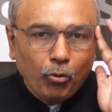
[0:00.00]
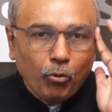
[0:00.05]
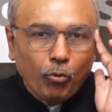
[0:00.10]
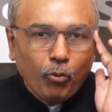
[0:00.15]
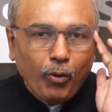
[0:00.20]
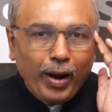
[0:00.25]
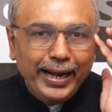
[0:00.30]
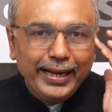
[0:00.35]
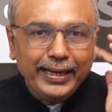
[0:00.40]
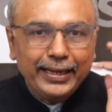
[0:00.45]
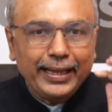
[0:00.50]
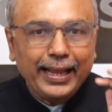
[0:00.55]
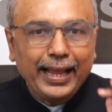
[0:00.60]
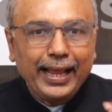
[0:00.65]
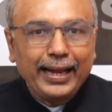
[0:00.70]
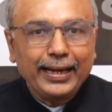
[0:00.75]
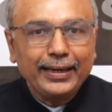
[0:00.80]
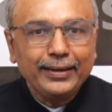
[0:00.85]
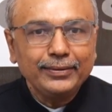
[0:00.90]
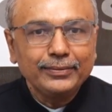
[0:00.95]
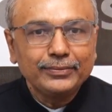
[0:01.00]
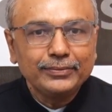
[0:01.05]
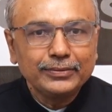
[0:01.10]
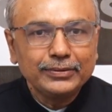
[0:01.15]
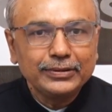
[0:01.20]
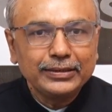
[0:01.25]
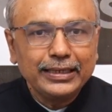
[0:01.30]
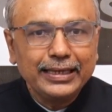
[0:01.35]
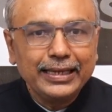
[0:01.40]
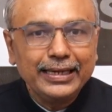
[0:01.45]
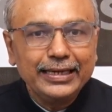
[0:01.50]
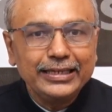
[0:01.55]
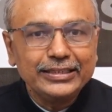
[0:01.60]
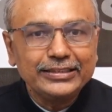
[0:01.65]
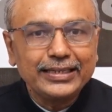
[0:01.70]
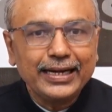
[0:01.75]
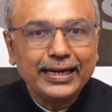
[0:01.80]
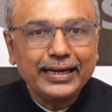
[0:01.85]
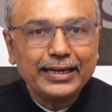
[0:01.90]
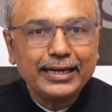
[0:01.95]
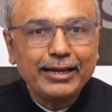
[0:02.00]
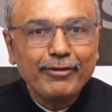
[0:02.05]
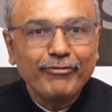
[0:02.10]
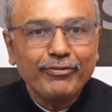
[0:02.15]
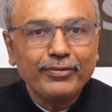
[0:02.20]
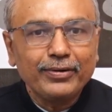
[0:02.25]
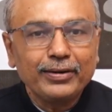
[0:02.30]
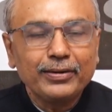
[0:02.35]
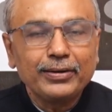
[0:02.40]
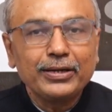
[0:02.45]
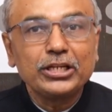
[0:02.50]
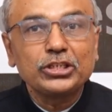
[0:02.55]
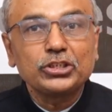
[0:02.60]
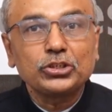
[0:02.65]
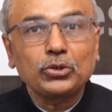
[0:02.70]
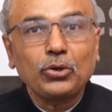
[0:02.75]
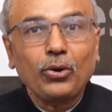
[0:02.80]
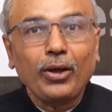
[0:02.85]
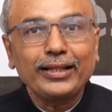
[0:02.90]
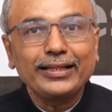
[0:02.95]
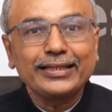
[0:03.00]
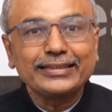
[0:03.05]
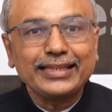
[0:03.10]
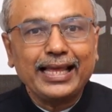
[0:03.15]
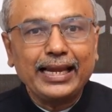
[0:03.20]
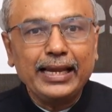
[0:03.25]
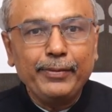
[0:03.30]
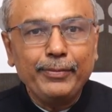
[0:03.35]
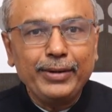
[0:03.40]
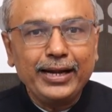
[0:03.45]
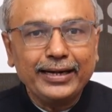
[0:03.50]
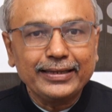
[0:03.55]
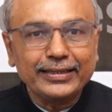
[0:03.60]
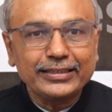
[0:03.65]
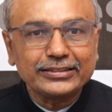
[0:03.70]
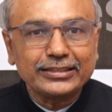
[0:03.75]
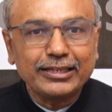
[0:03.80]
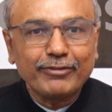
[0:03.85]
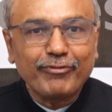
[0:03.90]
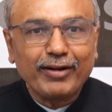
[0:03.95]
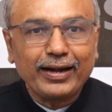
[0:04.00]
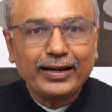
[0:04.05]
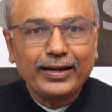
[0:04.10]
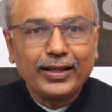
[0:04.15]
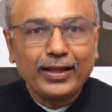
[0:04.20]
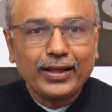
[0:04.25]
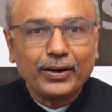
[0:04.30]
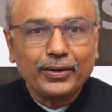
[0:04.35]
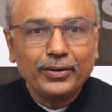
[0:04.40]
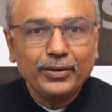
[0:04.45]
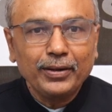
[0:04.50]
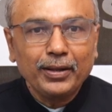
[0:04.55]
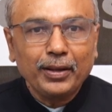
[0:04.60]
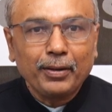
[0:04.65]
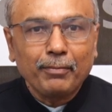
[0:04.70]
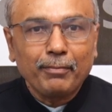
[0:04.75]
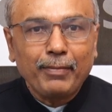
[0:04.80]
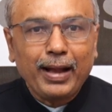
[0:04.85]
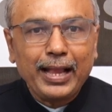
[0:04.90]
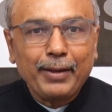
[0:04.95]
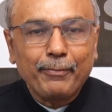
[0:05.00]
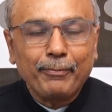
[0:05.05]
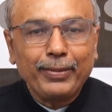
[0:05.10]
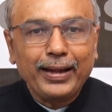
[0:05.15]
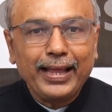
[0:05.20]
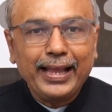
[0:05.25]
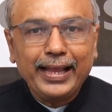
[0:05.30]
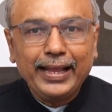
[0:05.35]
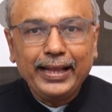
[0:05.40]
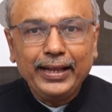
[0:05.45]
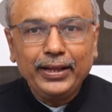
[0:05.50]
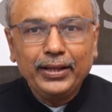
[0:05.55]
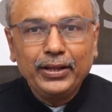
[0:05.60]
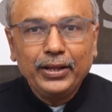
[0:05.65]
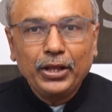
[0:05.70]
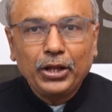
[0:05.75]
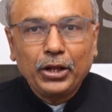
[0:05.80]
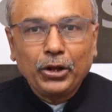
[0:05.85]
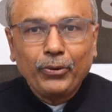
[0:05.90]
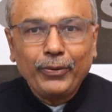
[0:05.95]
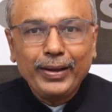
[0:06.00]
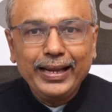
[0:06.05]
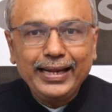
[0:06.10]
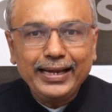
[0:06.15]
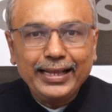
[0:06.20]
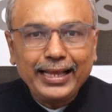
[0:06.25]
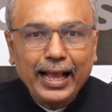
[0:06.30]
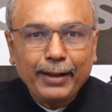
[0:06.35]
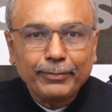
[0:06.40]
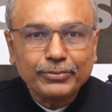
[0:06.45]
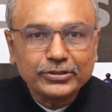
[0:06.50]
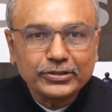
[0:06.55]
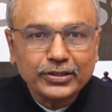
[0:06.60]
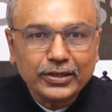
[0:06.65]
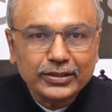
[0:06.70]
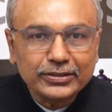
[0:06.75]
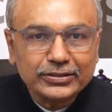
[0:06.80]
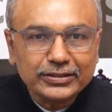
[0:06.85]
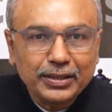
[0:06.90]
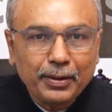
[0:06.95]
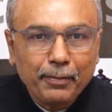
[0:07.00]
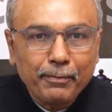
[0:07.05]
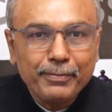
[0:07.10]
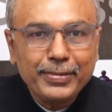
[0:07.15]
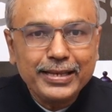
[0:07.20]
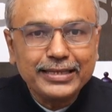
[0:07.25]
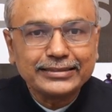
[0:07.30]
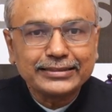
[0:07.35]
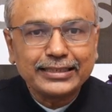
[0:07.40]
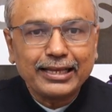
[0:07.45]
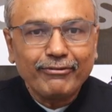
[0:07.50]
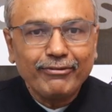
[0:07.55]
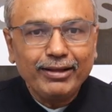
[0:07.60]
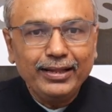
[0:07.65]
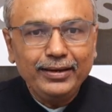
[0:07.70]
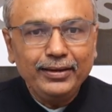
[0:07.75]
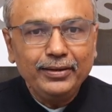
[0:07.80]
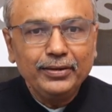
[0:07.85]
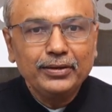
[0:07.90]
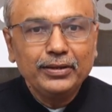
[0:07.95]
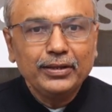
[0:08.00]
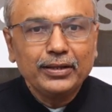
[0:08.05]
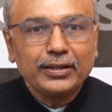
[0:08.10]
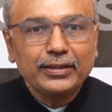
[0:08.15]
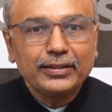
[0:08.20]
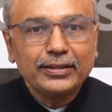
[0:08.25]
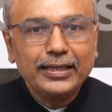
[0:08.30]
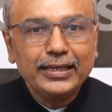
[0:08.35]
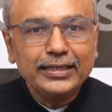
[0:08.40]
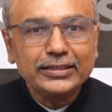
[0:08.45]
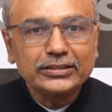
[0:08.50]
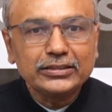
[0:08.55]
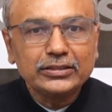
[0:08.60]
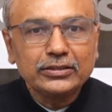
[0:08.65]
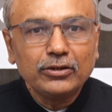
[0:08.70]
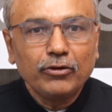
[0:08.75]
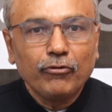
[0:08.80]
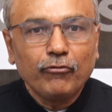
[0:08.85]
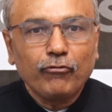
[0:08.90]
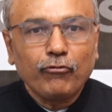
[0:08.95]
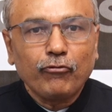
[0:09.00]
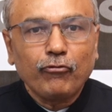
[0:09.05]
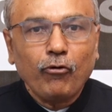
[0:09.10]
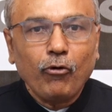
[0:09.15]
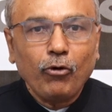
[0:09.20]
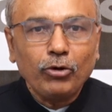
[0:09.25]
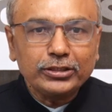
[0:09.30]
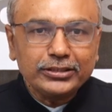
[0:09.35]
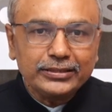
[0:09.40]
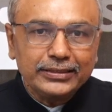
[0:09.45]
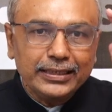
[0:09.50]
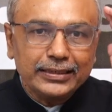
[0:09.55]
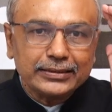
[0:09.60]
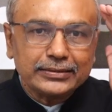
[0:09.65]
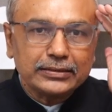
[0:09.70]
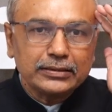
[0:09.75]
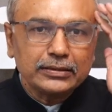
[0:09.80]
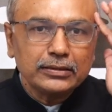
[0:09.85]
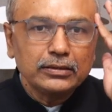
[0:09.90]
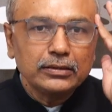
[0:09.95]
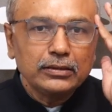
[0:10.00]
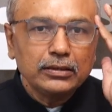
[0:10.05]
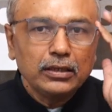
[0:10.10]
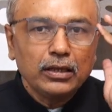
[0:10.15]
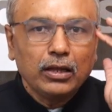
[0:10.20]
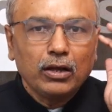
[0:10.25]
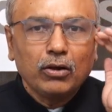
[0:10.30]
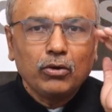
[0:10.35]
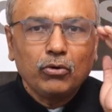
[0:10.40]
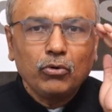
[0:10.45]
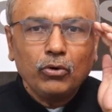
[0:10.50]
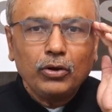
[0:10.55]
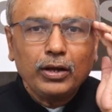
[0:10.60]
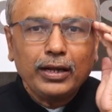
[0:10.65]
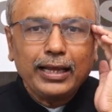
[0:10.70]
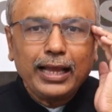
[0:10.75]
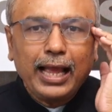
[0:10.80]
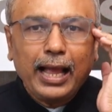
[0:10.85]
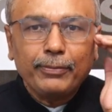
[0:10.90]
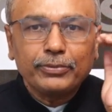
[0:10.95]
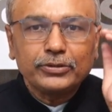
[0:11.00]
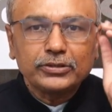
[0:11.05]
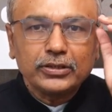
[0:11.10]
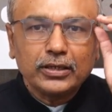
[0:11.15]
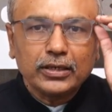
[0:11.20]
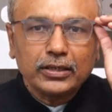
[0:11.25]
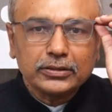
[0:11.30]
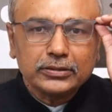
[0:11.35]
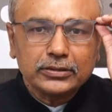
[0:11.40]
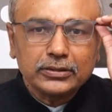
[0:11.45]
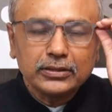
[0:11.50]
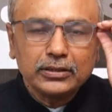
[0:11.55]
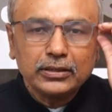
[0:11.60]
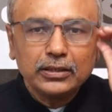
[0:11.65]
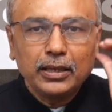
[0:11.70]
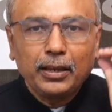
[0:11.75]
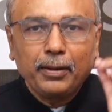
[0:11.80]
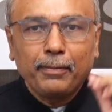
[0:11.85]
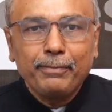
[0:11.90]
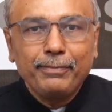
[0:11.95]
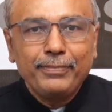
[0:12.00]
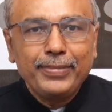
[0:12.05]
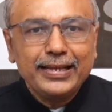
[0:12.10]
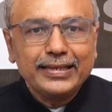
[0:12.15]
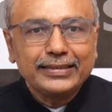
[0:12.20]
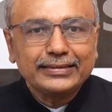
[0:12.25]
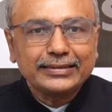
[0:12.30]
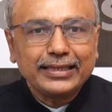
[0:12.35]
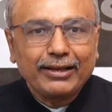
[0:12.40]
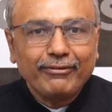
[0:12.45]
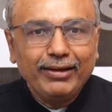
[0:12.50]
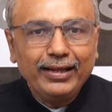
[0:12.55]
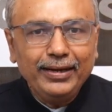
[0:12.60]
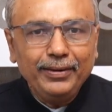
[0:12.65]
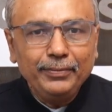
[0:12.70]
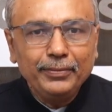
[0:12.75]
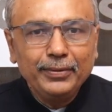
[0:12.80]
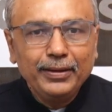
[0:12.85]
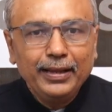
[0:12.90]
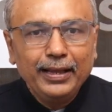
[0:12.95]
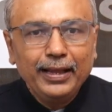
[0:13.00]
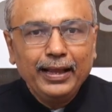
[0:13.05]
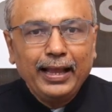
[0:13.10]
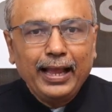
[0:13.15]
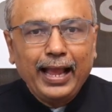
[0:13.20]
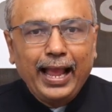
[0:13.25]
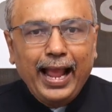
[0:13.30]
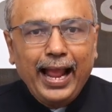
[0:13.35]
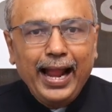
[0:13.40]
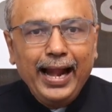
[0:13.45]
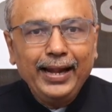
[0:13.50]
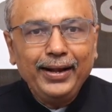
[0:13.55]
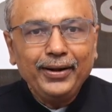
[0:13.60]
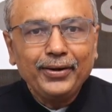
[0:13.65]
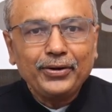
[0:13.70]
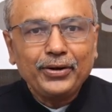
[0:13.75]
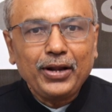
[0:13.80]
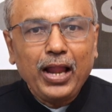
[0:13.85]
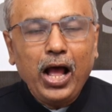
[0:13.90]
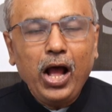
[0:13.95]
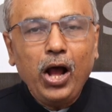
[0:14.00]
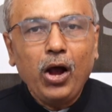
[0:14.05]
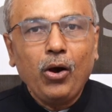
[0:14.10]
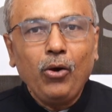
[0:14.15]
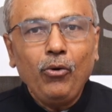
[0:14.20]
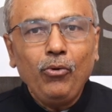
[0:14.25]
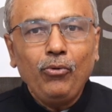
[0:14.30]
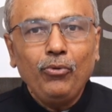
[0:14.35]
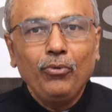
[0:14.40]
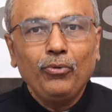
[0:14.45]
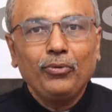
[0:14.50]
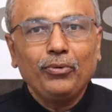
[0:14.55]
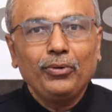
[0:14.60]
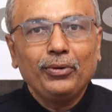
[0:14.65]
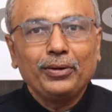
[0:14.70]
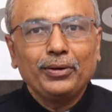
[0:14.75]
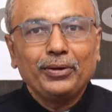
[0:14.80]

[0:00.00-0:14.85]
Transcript: white can destroy this, eliminate this defender by playing queen captures b7. This forces rook captures b7, and now